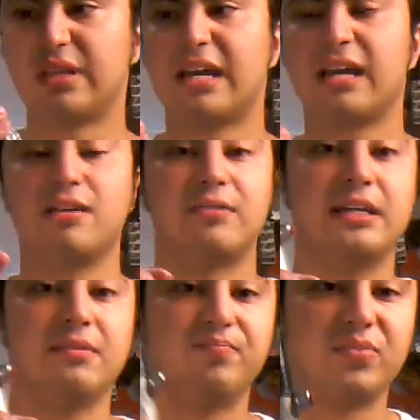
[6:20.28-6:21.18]

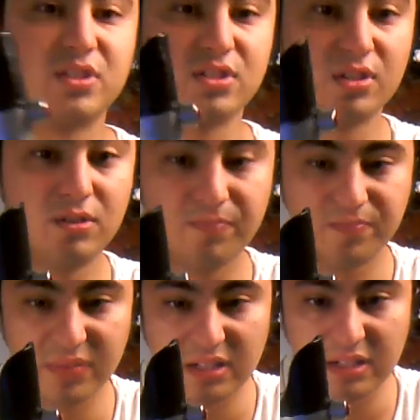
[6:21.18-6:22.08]
Anyway, so
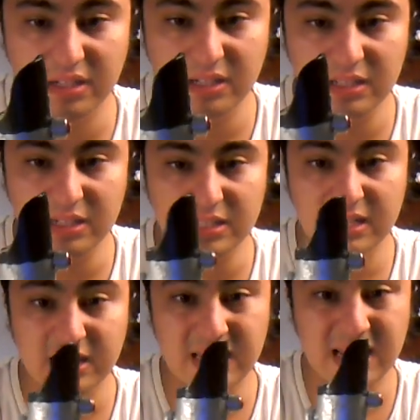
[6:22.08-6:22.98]

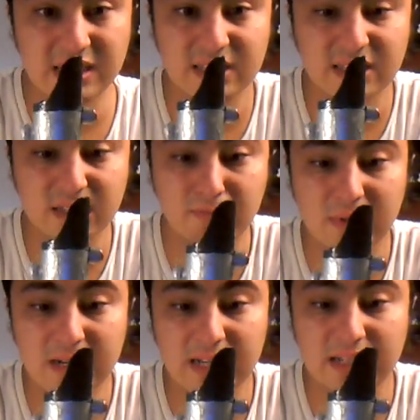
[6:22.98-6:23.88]
then I just
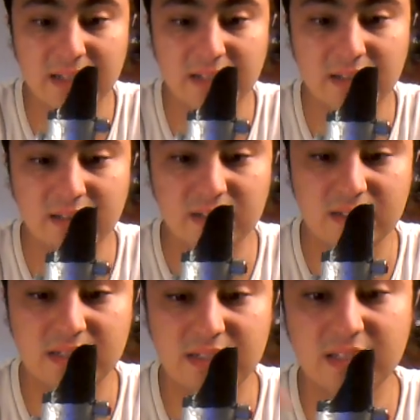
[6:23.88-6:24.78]

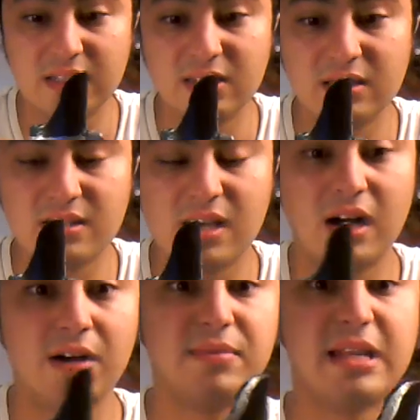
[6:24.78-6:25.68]
did the
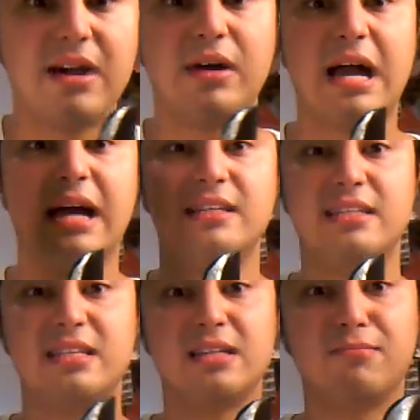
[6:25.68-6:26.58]
top. Now I
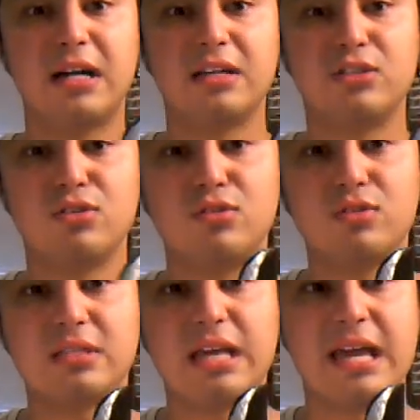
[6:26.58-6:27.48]
did
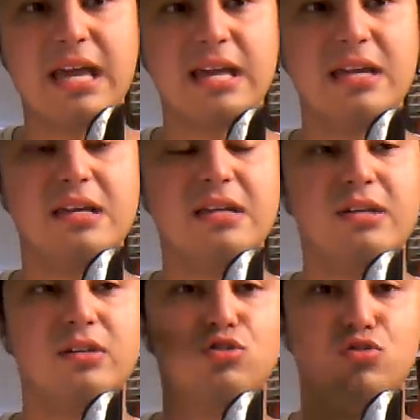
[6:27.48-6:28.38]
use a
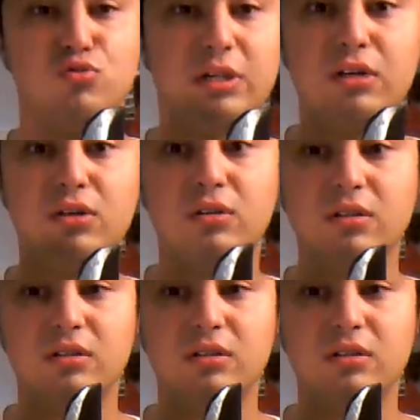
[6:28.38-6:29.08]
drill